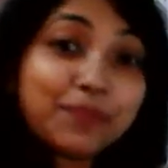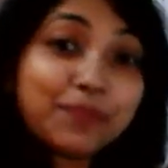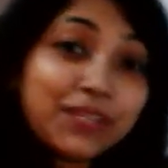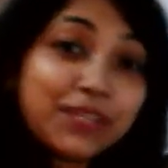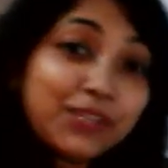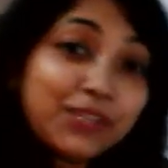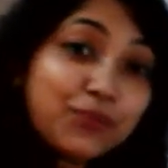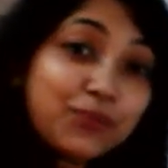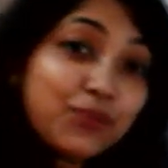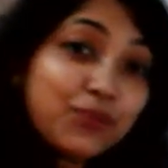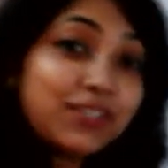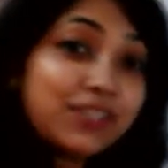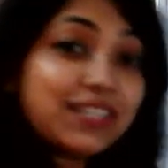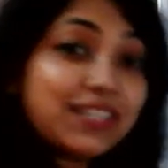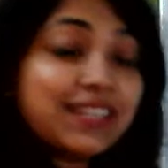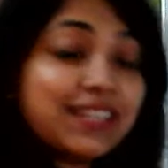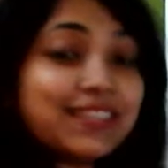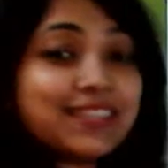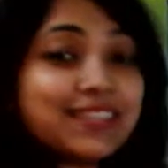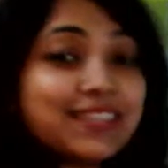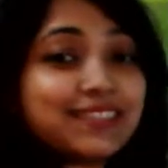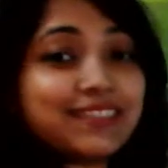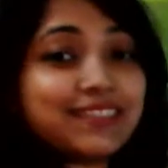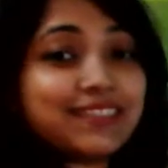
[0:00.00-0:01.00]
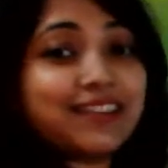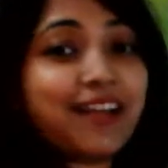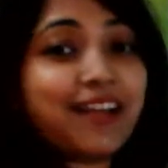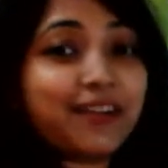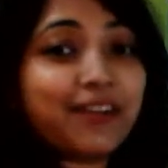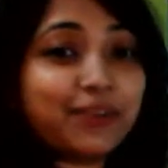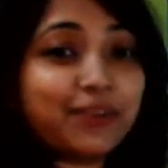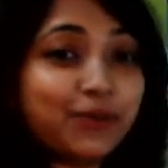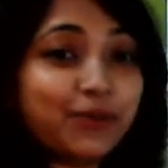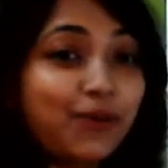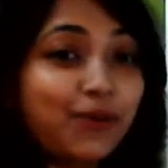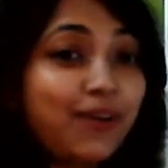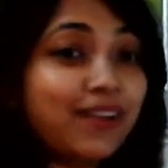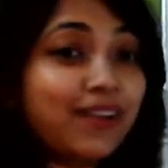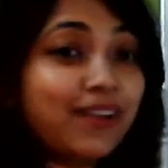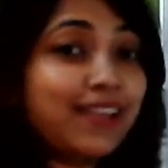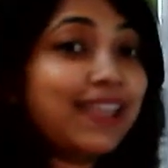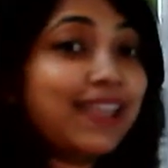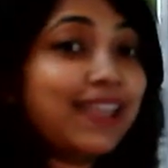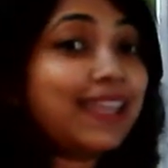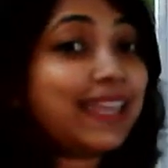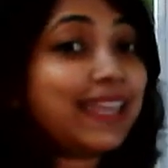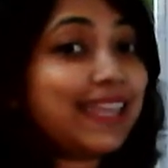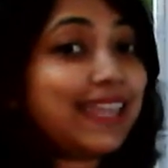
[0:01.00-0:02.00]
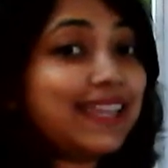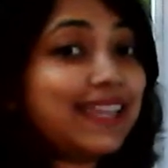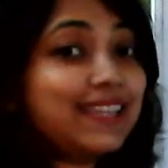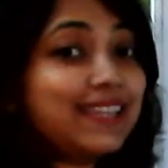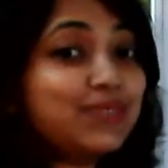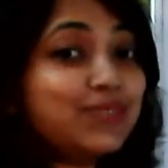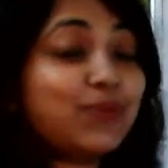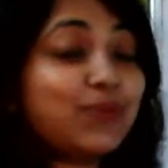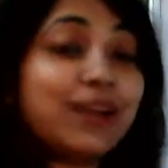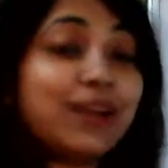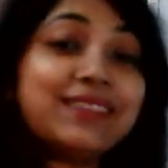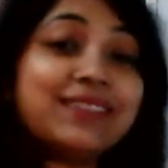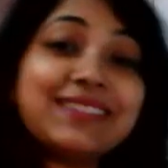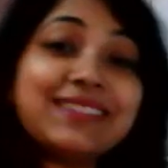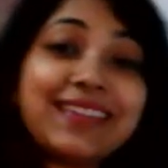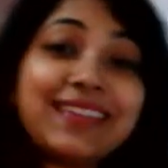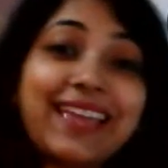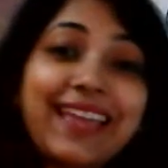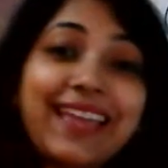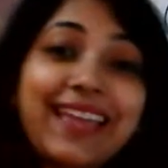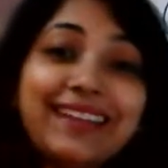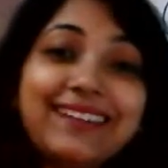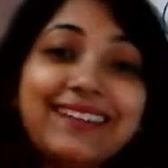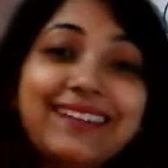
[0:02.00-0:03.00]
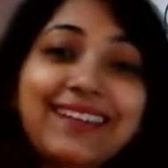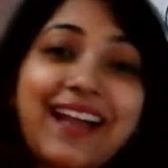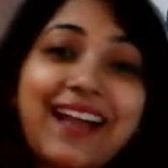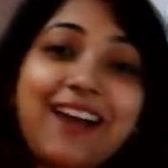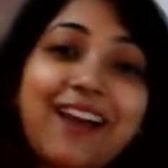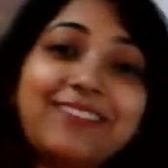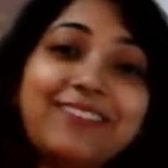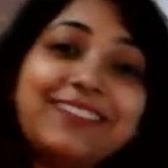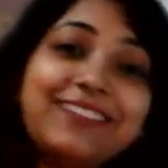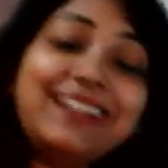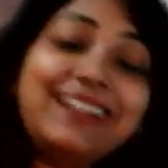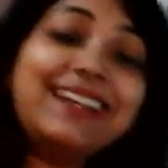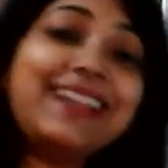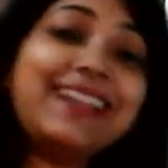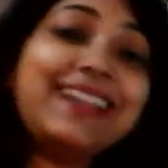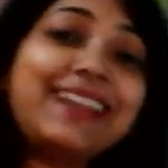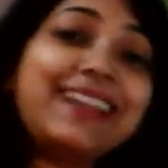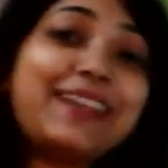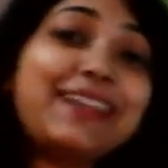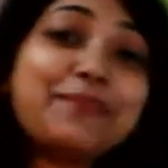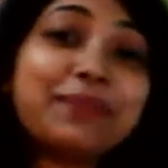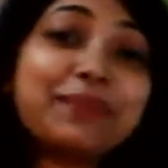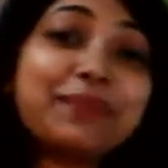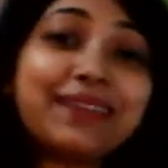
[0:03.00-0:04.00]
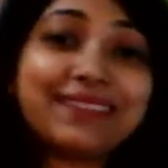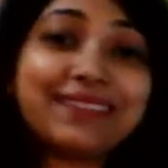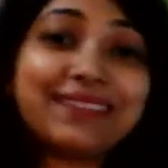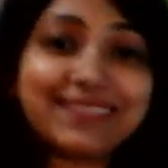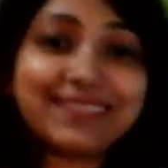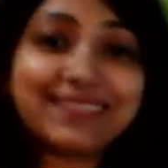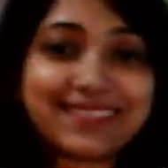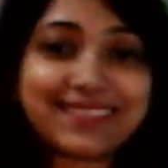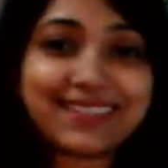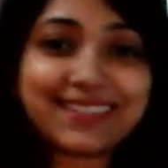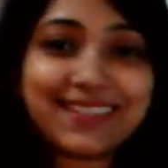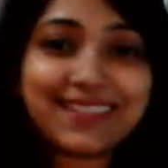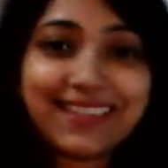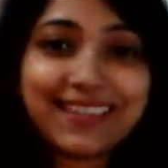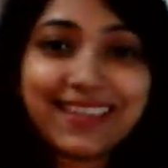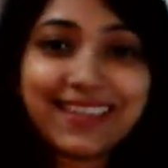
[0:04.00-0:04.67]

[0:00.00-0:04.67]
used in this scenario is once again our limits.